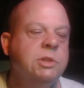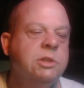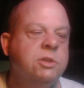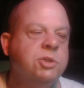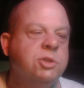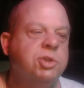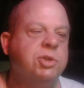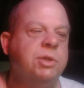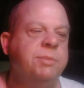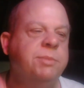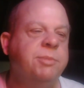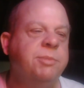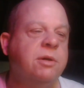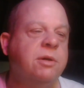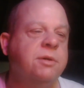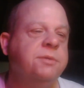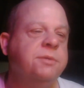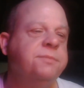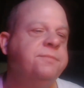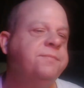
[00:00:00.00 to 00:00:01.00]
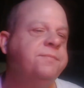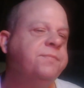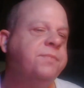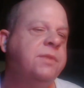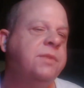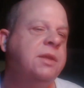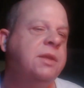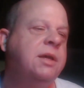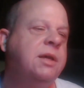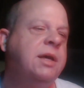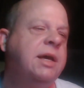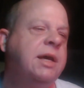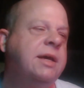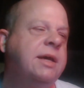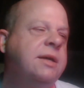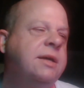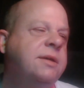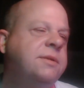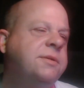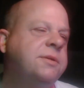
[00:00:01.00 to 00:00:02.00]
StreamYard
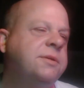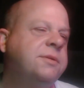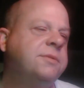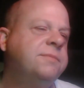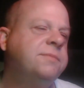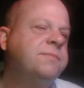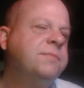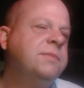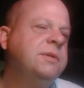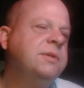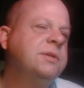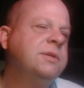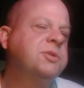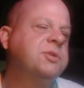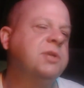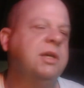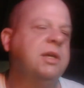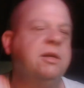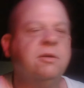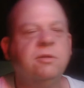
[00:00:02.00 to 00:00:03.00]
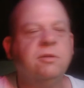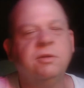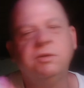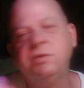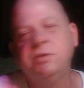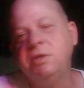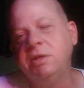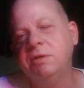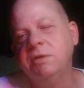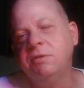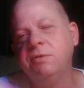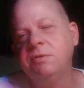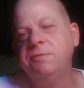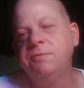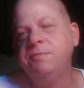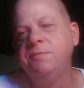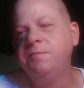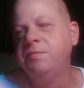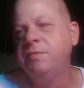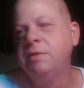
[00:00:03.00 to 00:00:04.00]
had a sale, a
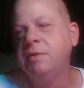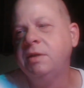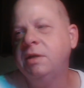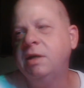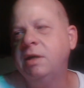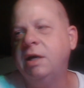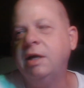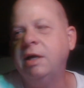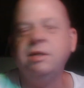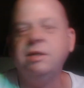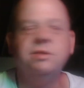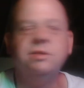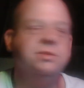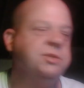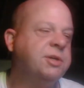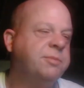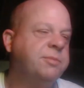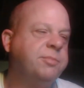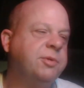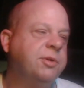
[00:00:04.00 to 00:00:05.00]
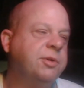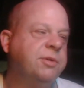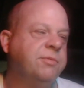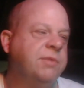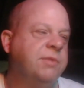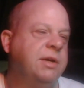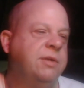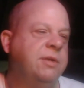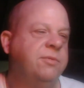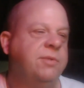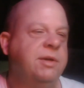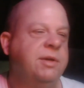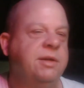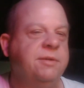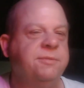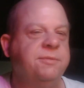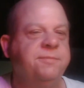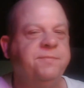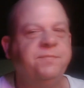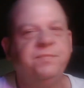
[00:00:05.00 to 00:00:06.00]
deal. I didn't jump on it right
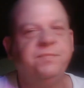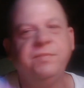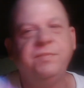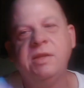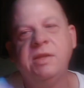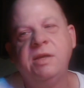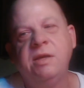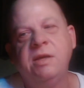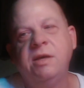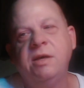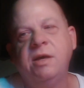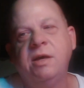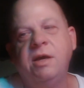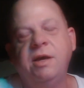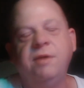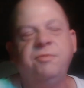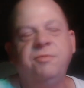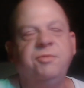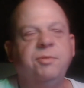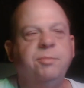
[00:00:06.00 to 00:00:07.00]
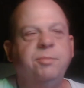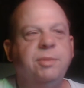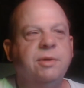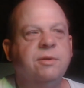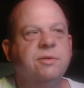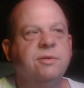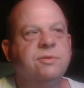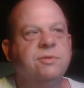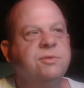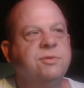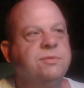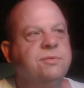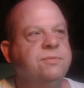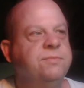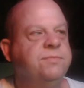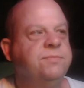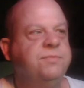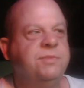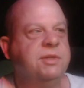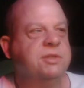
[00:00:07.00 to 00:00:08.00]
away. I had a few beers.
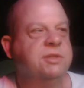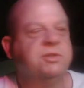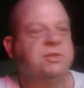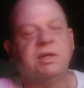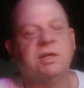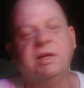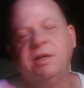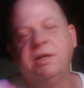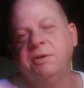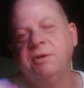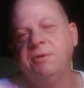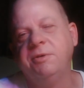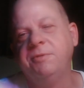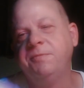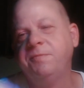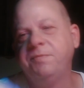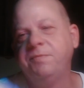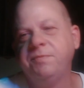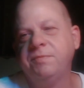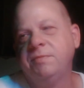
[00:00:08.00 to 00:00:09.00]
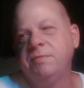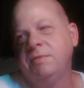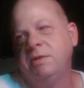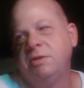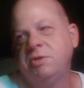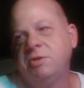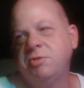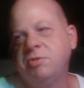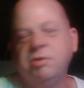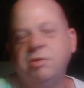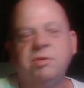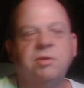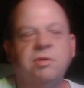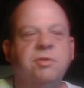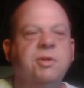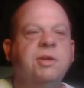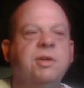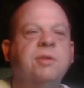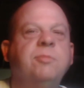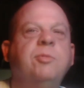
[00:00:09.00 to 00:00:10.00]
Next thing I know, it's
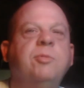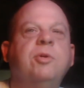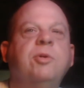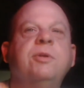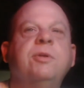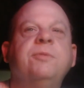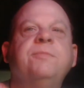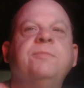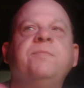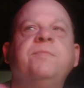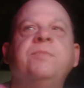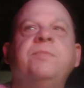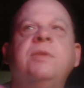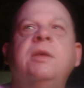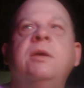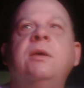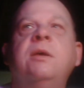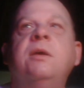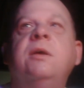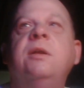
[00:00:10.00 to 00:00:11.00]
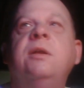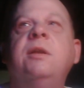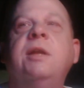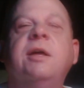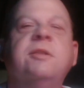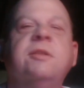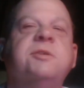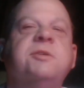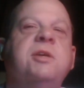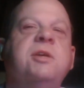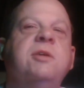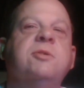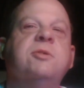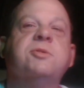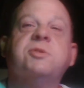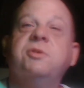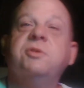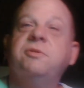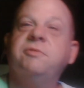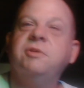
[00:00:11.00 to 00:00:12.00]
3:30 in the morning. Now the
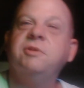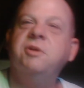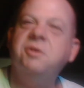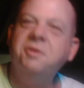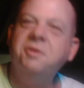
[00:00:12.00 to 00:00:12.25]
sale's over.